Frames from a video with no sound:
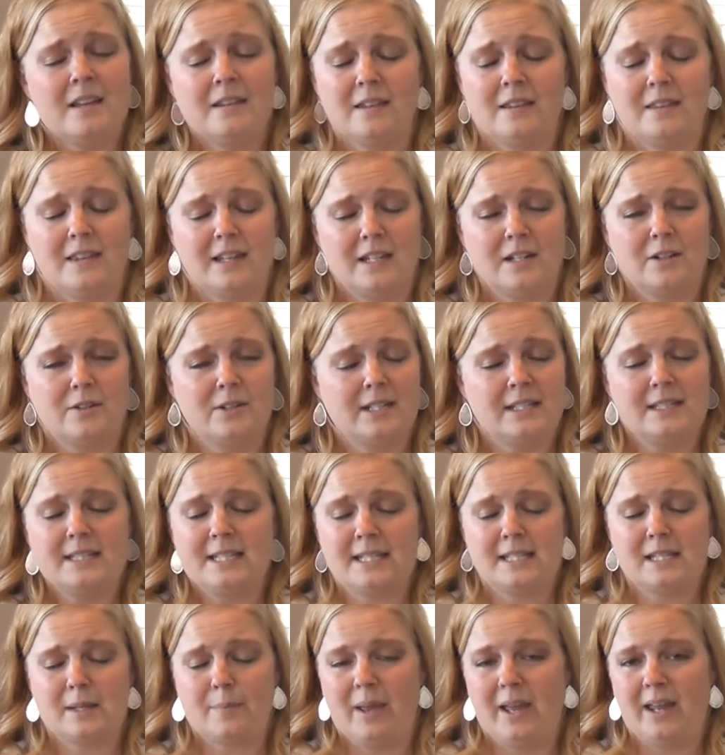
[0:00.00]
that they don't
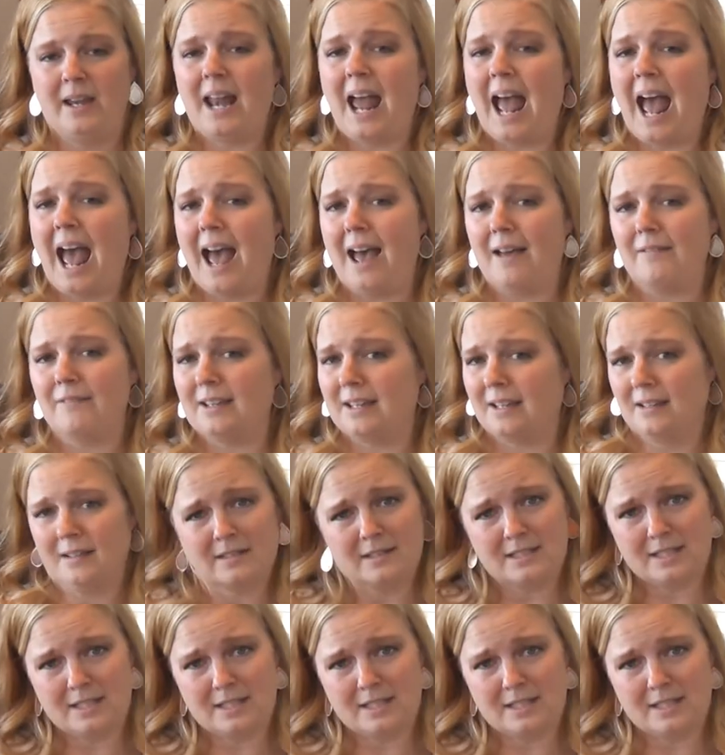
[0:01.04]
anticipate having